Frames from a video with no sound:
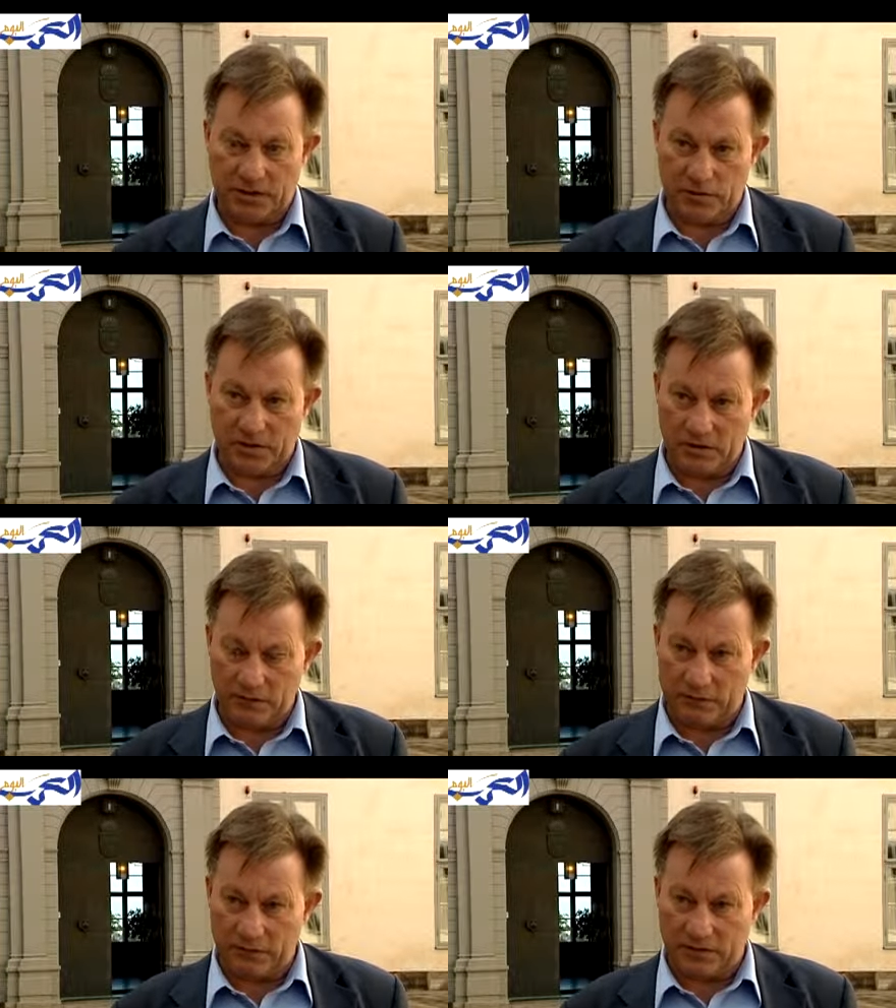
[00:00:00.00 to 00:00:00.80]
and we
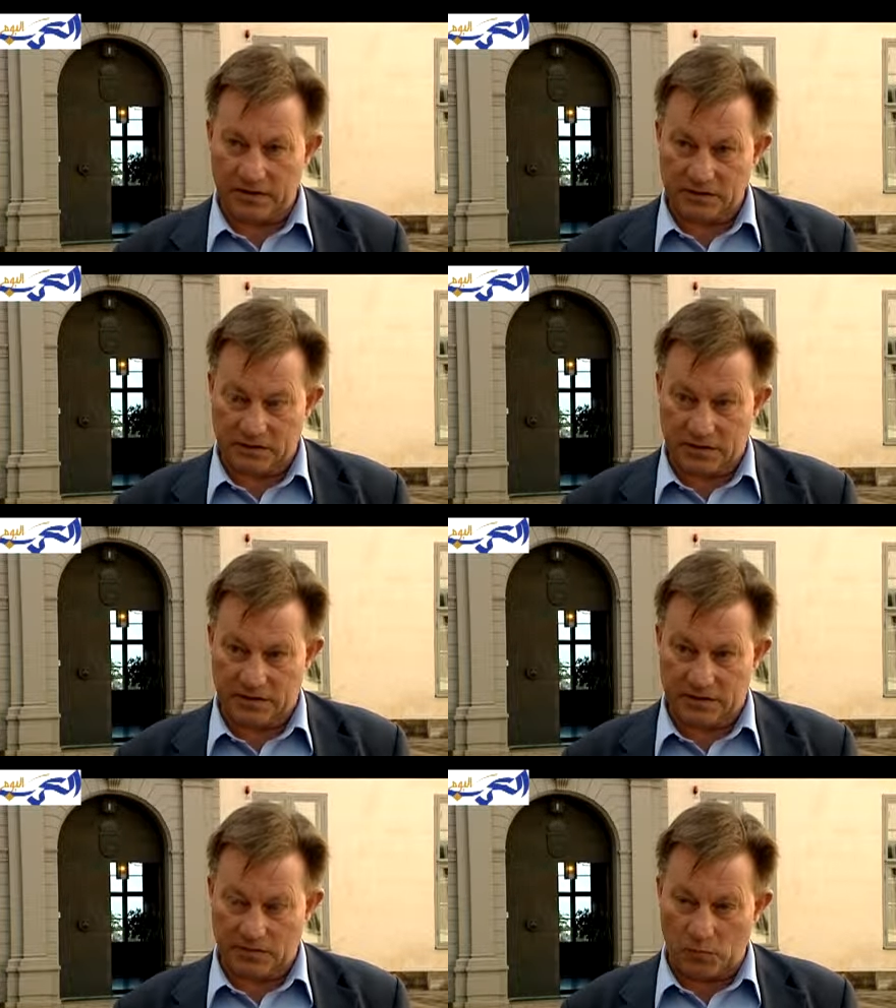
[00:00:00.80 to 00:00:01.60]
know for a fact
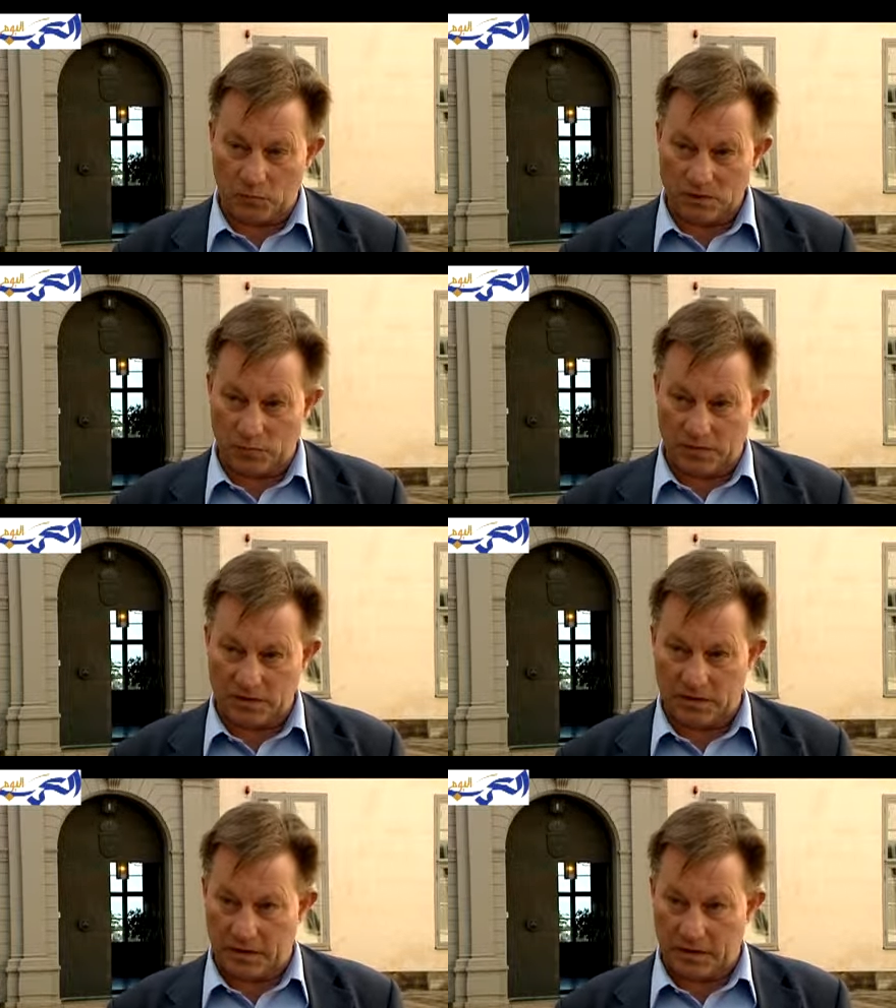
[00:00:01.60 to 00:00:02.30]
today that more Swedes